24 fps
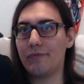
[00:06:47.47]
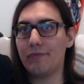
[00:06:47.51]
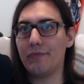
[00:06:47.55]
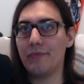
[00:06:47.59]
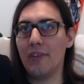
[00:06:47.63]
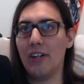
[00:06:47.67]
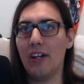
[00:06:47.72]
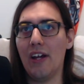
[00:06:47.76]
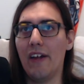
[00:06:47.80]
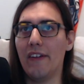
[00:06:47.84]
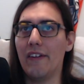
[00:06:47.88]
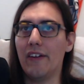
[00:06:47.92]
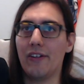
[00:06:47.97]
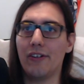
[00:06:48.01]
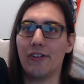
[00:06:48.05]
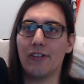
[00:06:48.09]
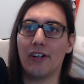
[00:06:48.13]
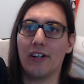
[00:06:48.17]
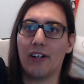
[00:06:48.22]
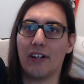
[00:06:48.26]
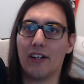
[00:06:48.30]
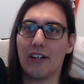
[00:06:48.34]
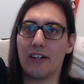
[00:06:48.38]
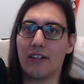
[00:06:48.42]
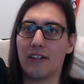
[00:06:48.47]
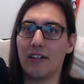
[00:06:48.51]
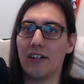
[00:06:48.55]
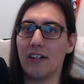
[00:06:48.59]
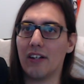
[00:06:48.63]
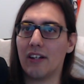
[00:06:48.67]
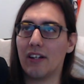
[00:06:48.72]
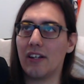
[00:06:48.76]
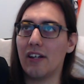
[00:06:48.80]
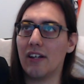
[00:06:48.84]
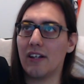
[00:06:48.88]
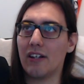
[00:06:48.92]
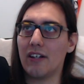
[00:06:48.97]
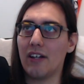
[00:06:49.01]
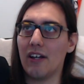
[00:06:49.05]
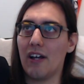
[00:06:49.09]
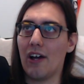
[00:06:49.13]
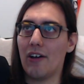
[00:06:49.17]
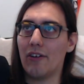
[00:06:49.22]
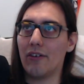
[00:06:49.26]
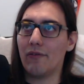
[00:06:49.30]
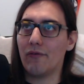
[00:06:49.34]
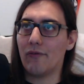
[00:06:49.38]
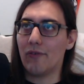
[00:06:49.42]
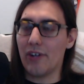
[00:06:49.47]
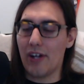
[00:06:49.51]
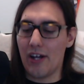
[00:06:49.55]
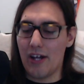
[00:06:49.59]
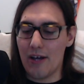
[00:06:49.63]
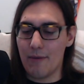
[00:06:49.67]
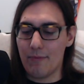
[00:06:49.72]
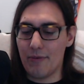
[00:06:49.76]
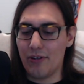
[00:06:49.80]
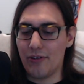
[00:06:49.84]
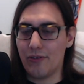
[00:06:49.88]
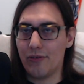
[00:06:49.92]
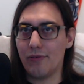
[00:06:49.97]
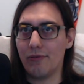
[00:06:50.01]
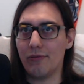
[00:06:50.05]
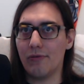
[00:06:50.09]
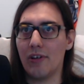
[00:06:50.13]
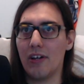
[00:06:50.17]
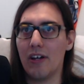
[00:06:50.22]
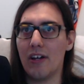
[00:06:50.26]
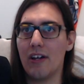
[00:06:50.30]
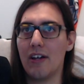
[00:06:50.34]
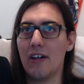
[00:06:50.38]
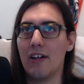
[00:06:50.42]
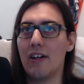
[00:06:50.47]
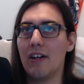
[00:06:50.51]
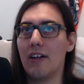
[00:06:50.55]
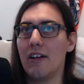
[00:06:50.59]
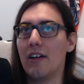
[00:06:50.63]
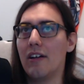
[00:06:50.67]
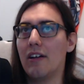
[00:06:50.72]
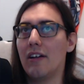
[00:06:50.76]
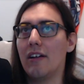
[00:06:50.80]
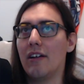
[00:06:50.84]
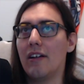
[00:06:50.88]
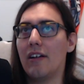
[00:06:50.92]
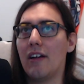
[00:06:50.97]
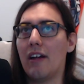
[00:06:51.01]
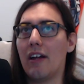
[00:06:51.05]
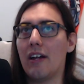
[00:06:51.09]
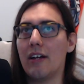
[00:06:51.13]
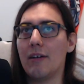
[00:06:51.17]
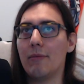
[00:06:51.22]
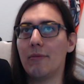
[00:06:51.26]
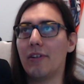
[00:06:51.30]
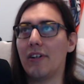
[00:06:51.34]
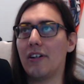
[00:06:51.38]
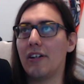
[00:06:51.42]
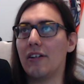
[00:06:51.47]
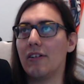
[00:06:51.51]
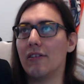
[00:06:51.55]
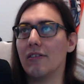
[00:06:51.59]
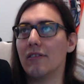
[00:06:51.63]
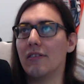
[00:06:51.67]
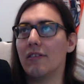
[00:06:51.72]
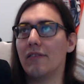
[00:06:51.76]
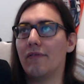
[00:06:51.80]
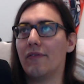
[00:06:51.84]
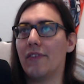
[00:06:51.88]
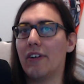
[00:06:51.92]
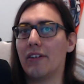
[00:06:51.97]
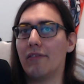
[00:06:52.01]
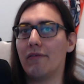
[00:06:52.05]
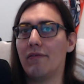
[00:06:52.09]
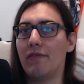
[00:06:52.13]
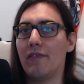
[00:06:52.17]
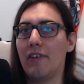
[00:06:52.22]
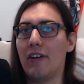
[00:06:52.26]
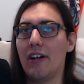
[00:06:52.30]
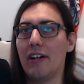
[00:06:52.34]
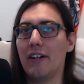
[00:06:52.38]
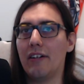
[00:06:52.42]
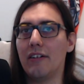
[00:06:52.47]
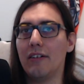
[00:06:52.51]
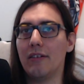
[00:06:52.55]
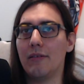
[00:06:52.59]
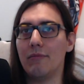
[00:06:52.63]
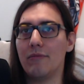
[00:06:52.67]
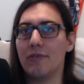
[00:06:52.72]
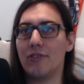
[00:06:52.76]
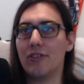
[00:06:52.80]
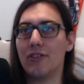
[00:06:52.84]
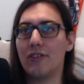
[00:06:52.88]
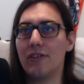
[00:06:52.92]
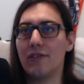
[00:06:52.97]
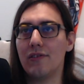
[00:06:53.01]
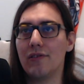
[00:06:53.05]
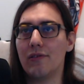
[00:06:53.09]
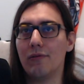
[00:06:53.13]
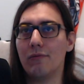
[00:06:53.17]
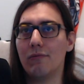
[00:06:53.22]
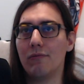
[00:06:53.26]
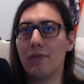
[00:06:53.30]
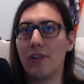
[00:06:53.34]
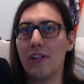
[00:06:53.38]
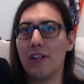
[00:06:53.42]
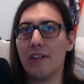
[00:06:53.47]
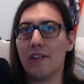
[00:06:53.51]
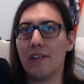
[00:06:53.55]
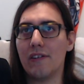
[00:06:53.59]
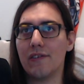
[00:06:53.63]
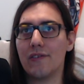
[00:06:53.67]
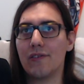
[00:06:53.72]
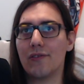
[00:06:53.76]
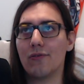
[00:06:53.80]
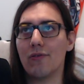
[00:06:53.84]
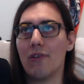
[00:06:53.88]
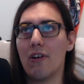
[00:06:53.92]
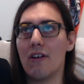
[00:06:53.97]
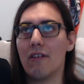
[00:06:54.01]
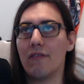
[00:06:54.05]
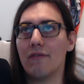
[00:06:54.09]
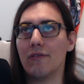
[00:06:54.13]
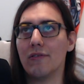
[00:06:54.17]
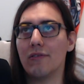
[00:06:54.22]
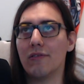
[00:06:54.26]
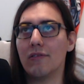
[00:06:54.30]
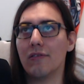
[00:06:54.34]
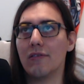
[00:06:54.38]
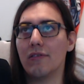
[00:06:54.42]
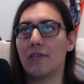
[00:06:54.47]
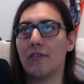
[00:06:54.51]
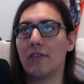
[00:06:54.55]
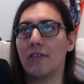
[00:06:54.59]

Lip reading: And then you're going to get a kick out of what happened to Hamlin here. If I can find him. Jeez Louise, driver.